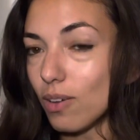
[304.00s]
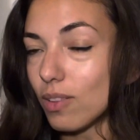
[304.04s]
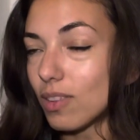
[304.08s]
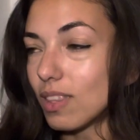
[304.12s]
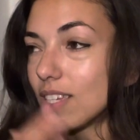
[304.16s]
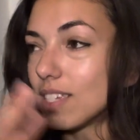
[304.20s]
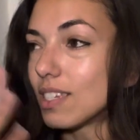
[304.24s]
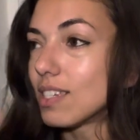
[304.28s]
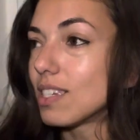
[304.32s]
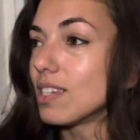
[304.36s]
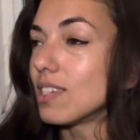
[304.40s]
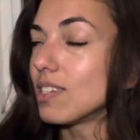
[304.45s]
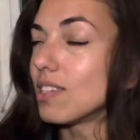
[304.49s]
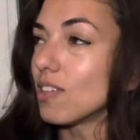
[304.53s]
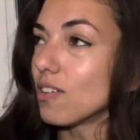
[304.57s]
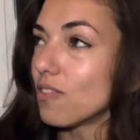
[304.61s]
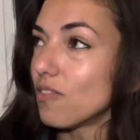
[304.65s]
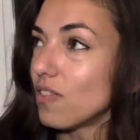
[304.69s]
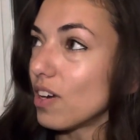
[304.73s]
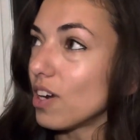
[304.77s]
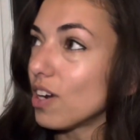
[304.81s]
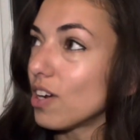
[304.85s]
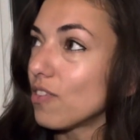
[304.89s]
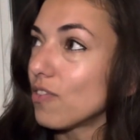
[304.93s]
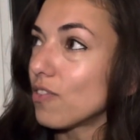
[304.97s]
this is the
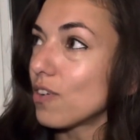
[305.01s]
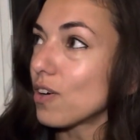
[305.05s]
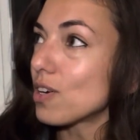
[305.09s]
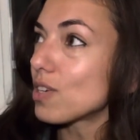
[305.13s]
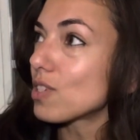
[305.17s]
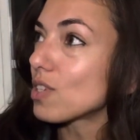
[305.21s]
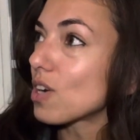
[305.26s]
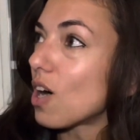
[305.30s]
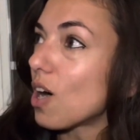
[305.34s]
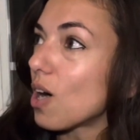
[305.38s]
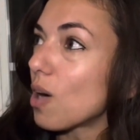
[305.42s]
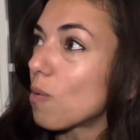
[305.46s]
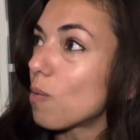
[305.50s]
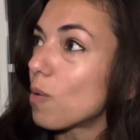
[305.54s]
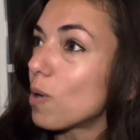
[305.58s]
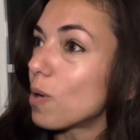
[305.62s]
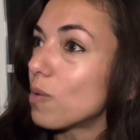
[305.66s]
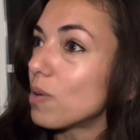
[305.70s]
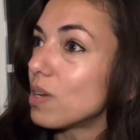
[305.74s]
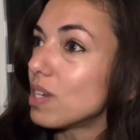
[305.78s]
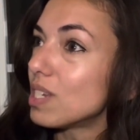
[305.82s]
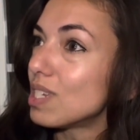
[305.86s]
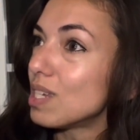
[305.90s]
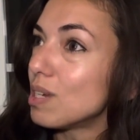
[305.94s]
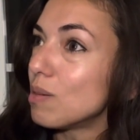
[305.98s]
very first car where
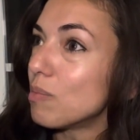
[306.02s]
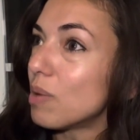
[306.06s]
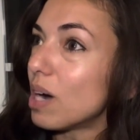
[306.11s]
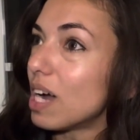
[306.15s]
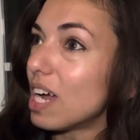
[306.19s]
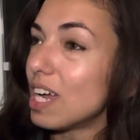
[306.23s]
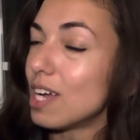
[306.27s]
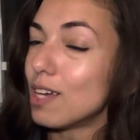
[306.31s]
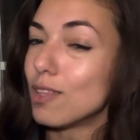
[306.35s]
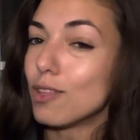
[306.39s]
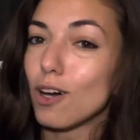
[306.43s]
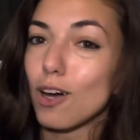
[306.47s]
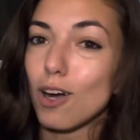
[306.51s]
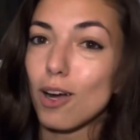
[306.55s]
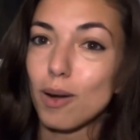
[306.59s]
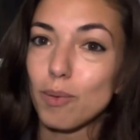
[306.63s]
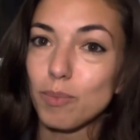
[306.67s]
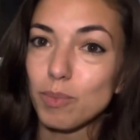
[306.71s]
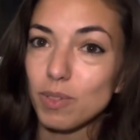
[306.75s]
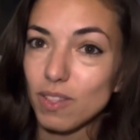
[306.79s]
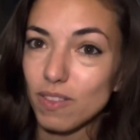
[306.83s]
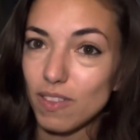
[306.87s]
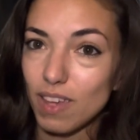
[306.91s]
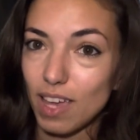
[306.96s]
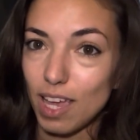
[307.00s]
we see my In the
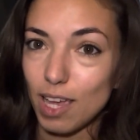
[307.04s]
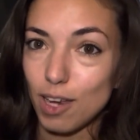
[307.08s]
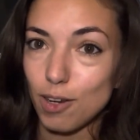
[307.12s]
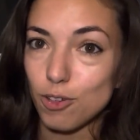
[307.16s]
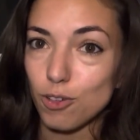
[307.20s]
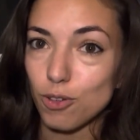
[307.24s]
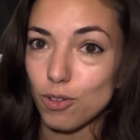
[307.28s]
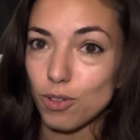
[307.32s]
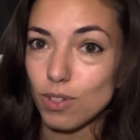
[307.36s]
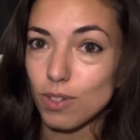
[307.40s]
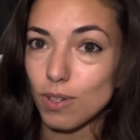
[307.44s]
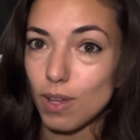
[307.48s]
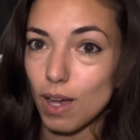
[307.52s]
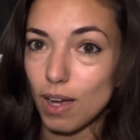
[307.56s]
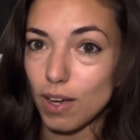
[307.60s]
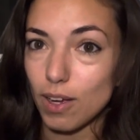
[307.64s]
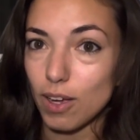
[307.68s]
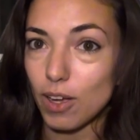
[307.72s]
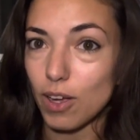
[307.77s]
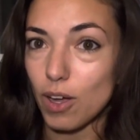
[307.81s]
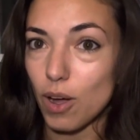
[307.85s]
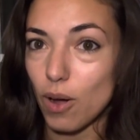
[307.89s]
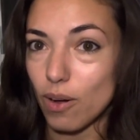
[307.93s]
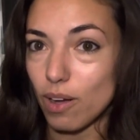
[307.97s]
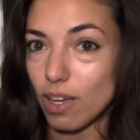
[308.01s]
Arms of the Angel saga
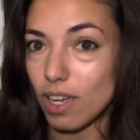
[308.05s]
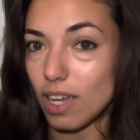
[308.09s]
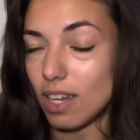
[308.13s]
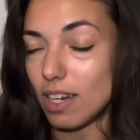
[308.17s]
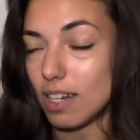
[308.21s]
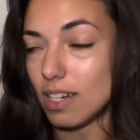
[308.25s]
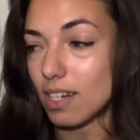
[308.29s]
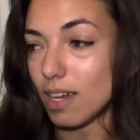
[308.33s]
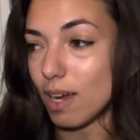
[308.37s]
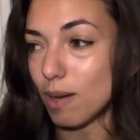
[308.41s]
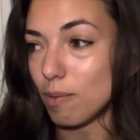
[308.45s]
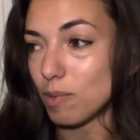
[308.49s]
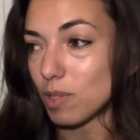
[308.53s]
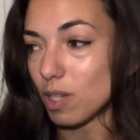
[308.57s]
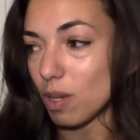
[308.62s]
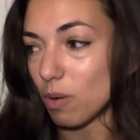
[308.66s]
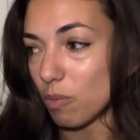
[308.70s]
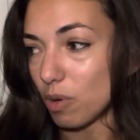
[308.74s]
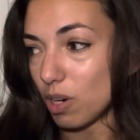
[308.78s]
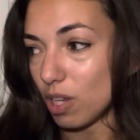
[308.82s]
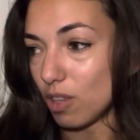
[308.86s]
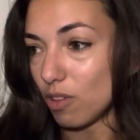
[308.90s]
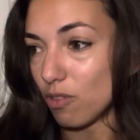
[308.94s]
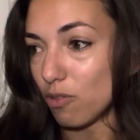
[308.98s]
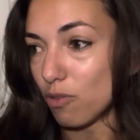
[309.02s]
going anytime
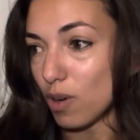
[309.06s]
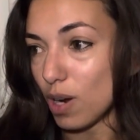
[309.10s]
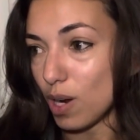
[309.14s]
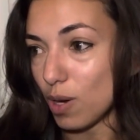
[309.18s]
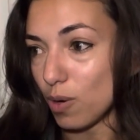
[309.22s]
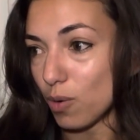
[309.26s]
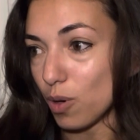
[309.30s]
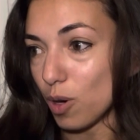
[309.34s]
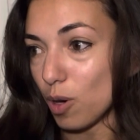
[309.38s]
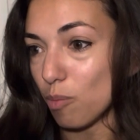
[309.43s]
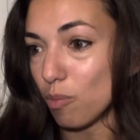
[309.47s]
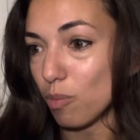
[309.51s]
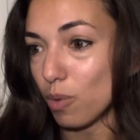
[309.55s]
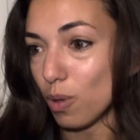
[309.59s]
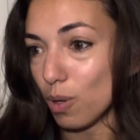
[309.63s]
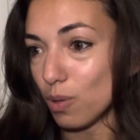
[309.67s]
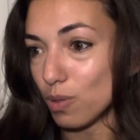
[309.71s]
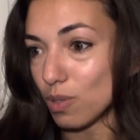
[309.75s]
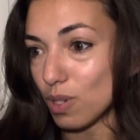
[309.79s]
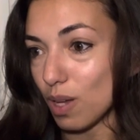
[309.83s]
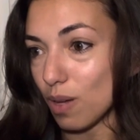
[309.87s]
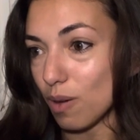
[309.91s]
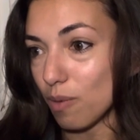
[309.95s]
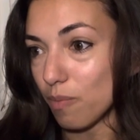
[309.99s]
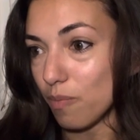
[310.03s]
someone in the friend group blows
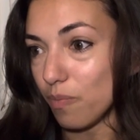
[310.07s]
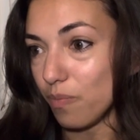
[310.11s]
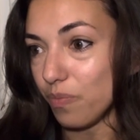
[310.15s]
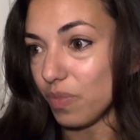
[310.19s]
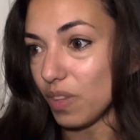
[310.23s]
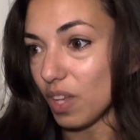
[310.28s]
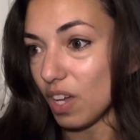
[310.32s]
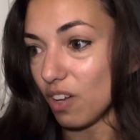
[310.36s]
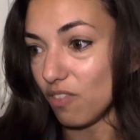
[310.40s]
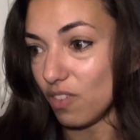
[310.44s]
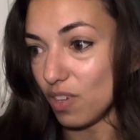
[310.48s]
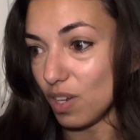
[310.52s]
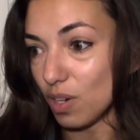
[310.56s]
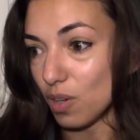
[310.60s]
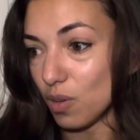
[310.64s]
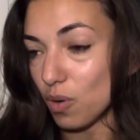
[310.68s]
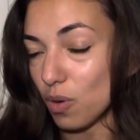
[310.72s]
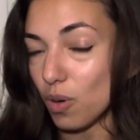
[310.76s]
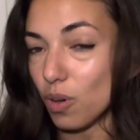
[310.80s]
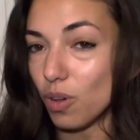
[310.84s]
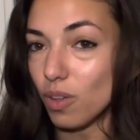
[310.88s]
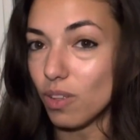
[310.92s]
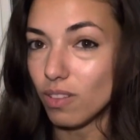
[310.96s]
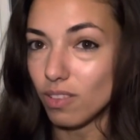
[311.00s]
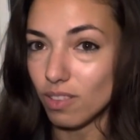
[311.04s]
up a
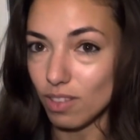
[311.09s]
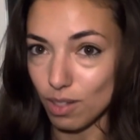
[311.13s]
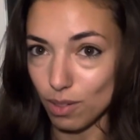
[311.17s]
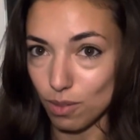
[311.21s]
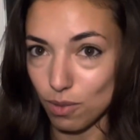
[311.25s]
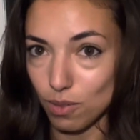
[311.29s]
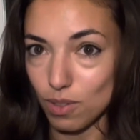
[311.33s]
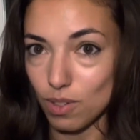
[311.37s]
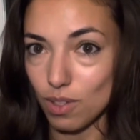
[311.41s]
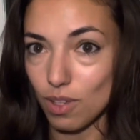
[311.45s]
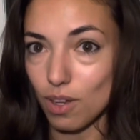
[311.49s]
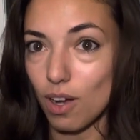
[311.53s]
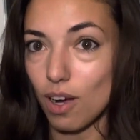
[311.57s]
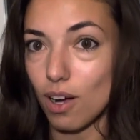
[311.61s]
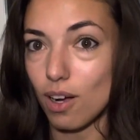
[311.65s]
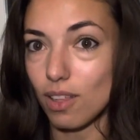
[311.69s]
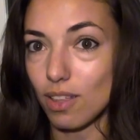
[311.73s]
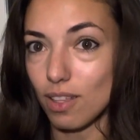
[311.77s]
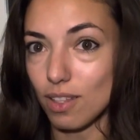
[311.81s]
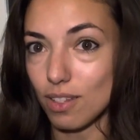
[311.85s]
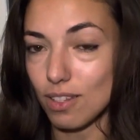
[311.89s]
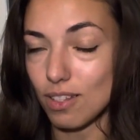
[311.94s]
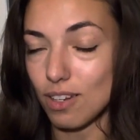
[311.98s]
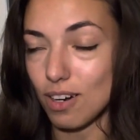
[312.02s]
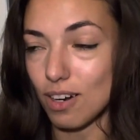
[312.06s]
vehicle. This was the car
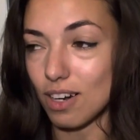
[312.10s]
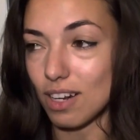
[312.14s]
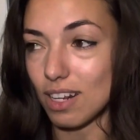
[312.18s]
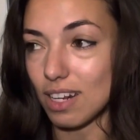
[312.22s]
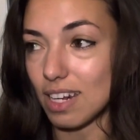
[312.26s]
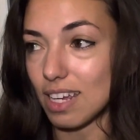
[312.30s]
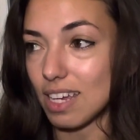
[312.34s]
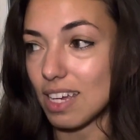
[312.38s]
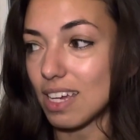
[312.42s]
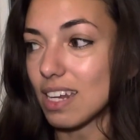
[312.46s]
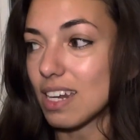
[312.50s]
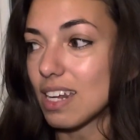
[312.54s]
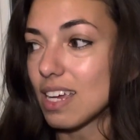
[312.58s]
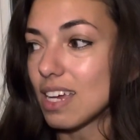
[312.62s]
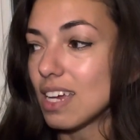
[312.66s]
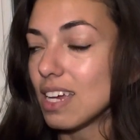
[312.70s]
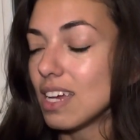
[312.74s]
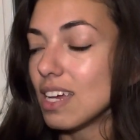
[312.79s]
that started it.